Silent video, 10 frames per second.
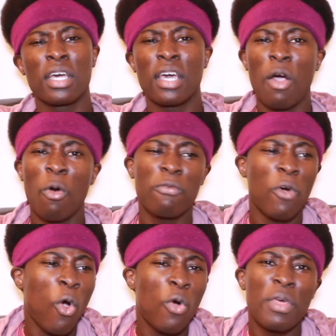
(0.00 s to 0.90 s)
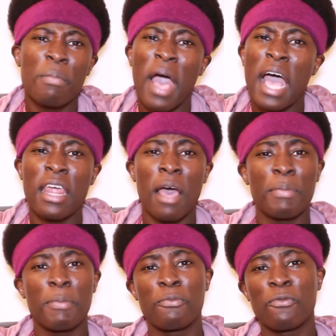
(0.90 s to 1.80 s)
Cut off all them
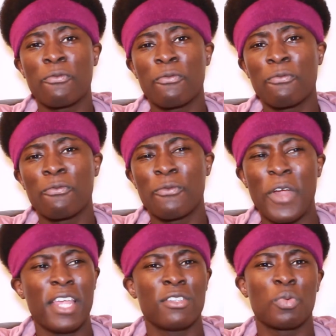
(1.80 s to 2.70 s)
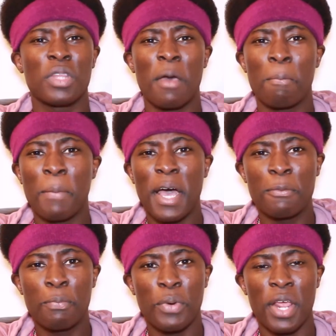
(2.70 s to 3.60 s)
unhappy friends with their
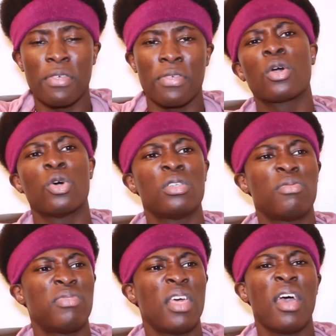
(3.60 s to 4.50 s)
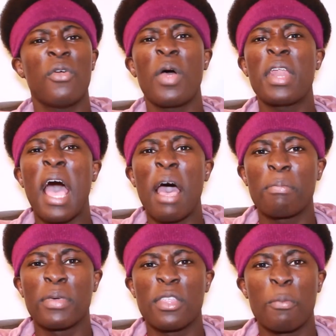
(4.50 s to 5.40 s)
bad breath. Because if they're
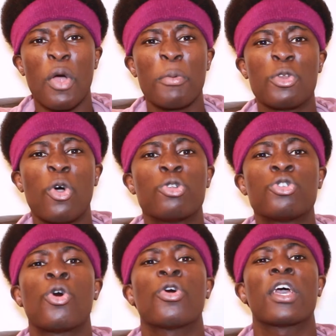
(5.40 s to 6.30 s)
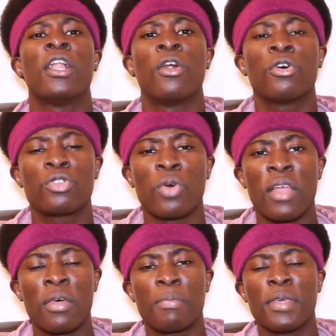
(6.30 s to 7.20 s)
unhappy, they probably don't talk a lot to
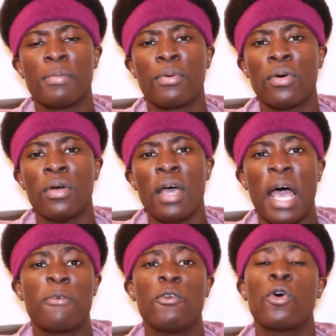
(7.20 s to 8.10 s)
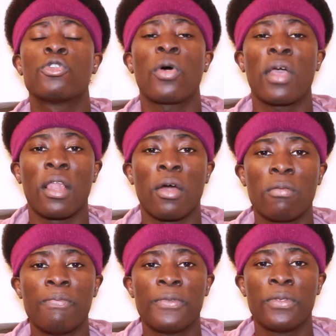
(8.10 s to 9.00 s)
other people. And if you don't talk a
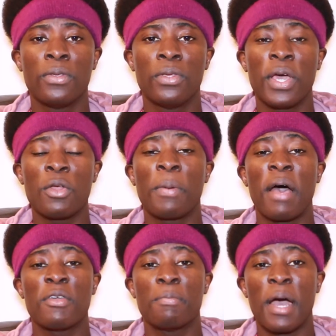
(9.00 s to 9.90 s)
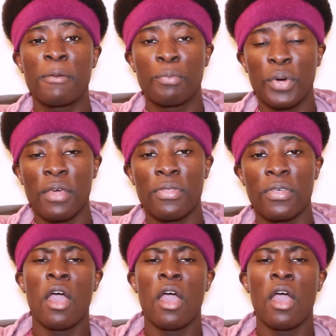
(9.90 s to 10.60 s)
lot, you end up having bad breath.